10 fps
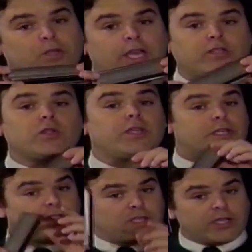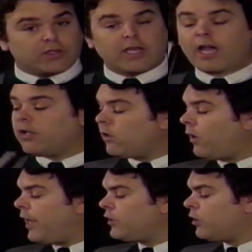Okay, so you can see it's got a
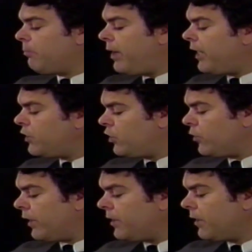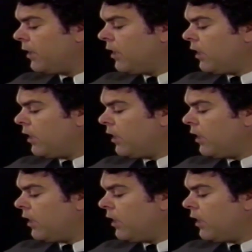little extra bass to it.